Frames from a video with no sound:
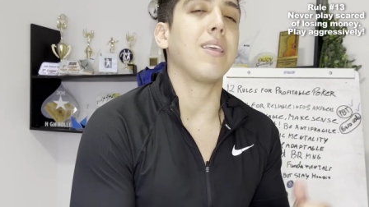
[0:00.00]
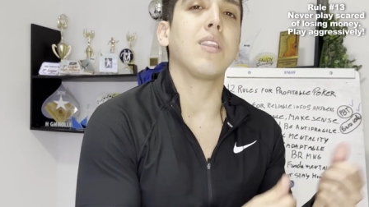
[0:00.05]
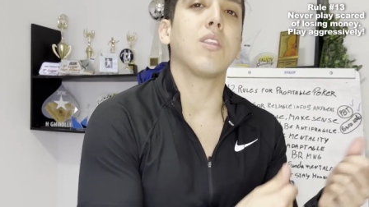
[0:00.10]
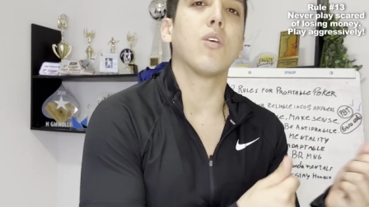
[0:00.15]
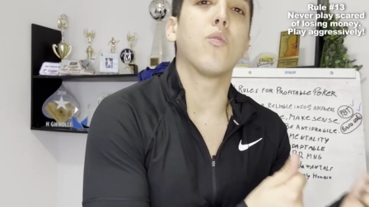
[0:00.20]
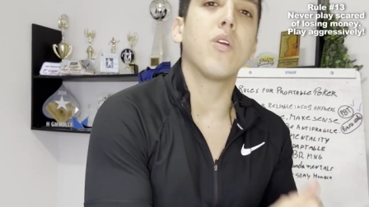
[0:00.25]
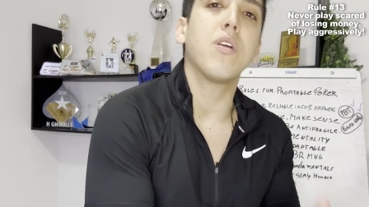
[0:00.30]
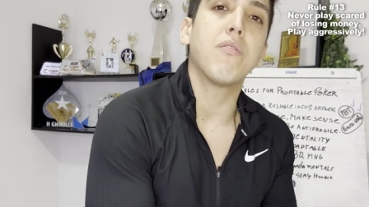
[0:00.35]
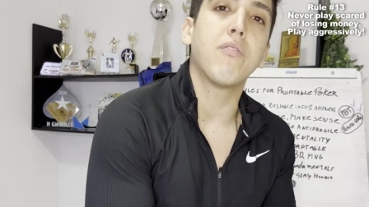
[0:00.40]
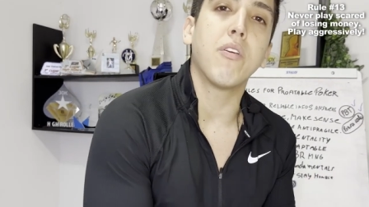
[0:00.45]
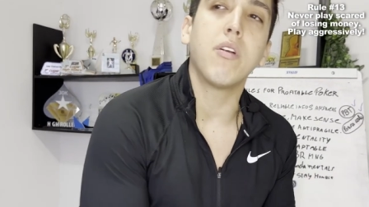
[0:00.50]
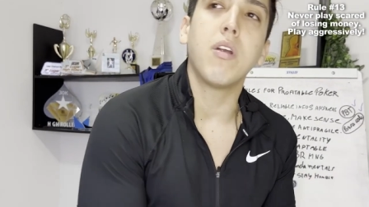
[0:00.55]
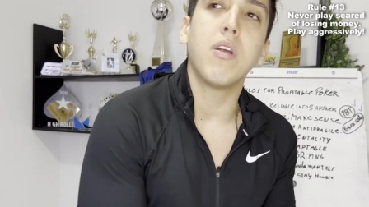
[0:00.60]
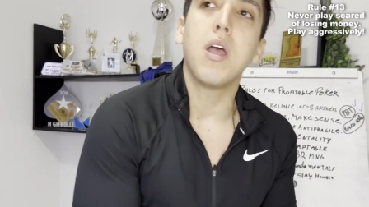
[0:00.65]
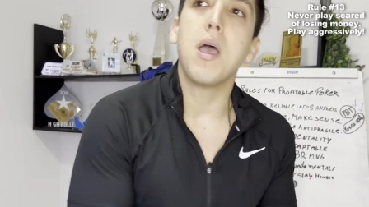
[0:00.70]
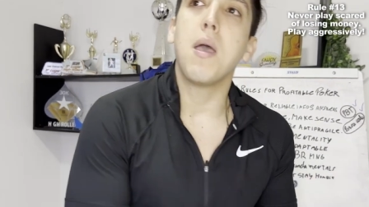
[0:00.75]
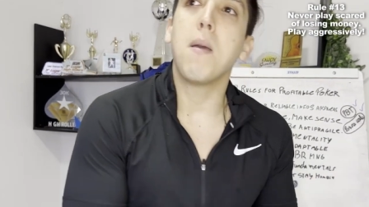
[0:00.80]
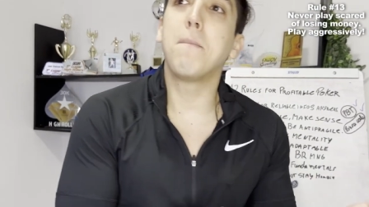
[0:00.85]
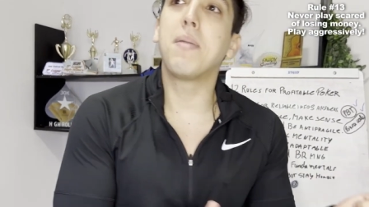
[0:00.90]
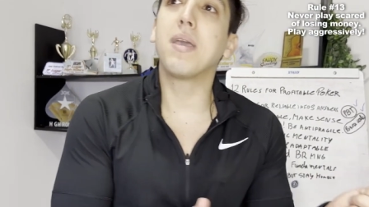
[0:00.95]
in the river
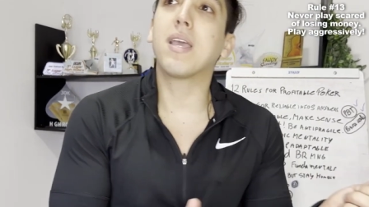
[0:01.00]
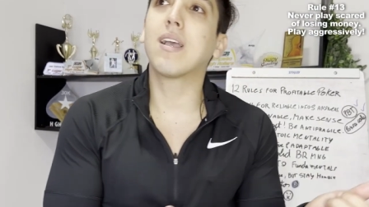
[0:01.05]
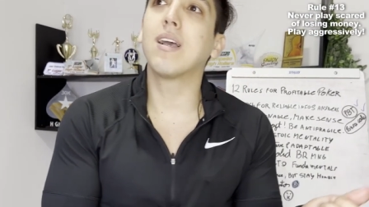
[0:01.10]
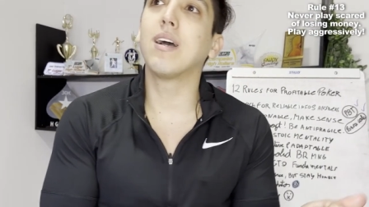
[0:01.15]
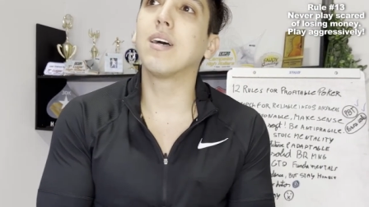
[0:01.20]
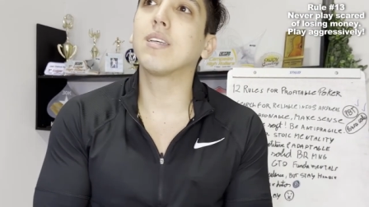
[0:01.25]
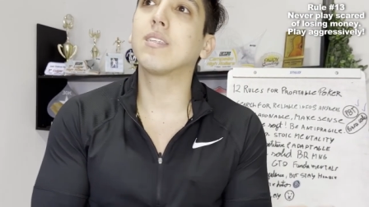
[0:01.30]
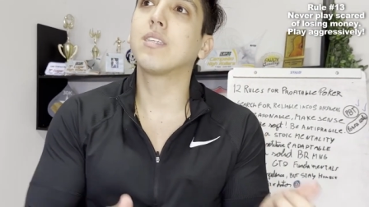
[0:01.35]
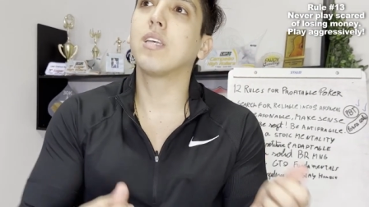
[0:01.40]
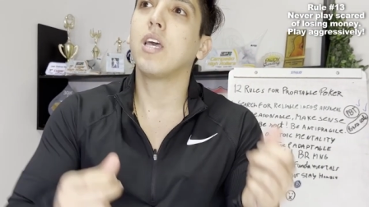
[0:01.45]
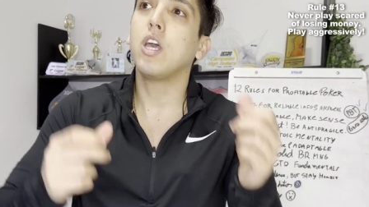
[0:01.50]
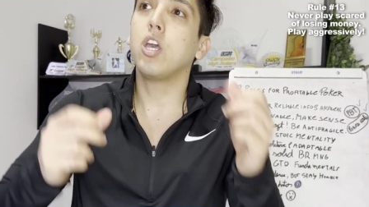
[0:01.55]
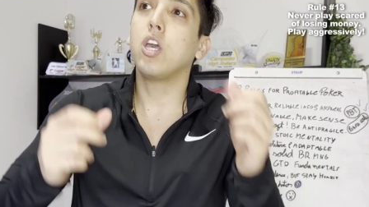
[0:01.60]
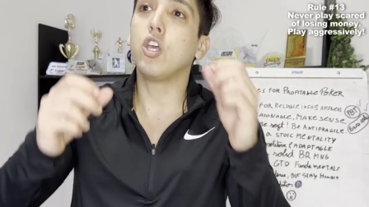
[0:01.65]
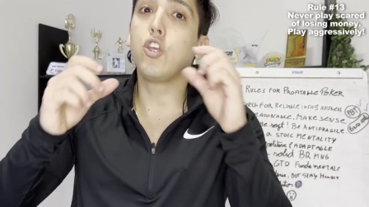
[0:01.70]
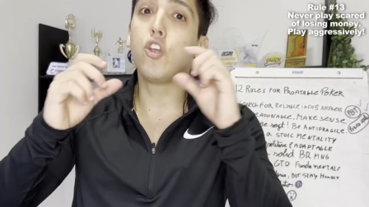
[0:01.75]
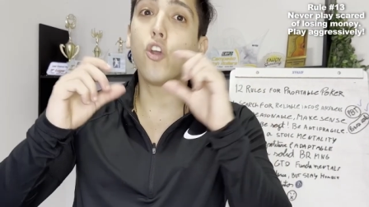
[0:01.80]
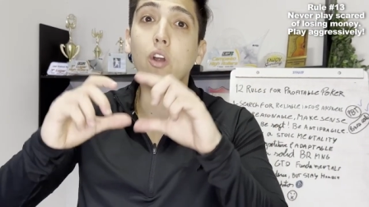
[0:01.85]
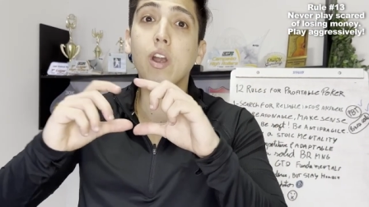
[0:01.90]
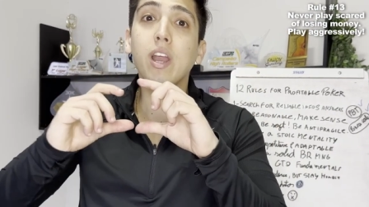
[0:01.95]
because
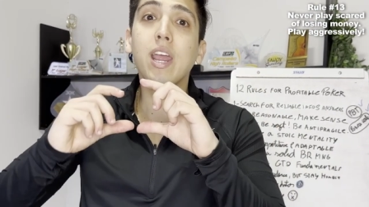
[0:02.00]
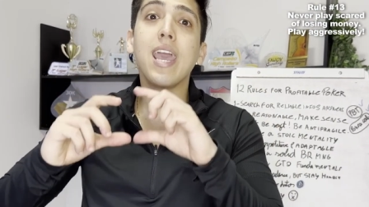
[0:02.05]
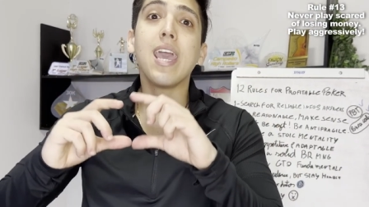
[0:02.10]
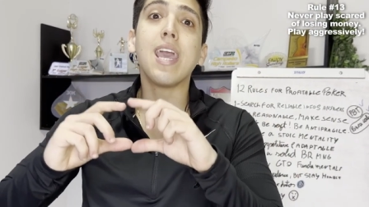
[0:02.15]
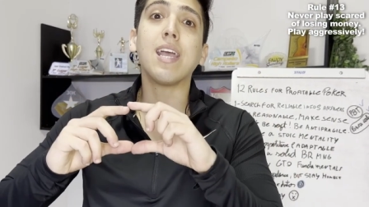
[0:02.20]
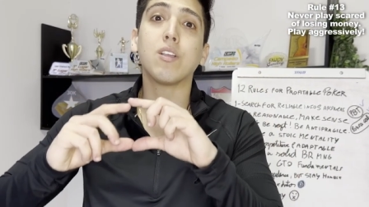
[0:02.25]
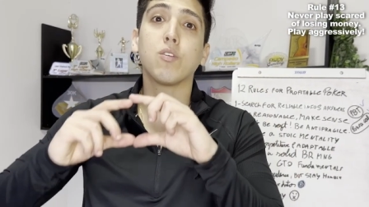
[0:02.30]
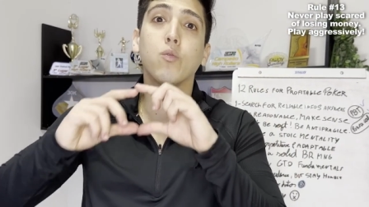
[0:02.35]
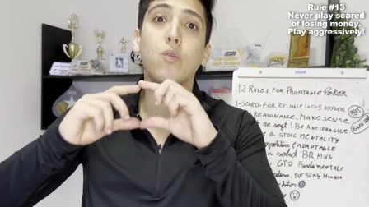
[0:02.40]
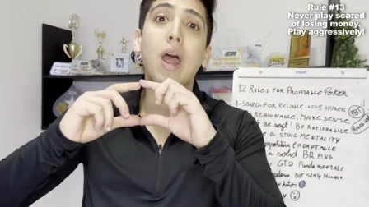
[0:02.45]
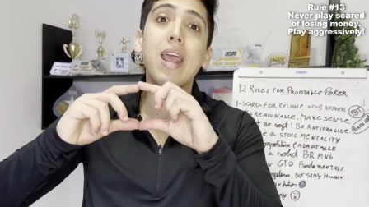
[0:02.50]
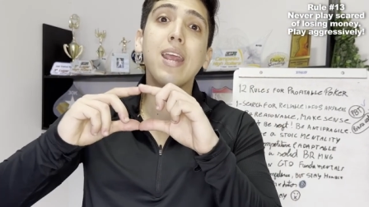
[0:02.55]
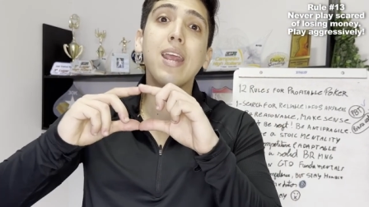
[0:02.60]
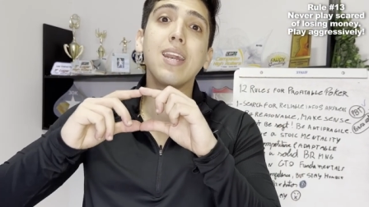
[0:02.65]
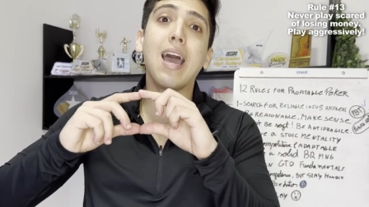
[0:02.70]
your hand right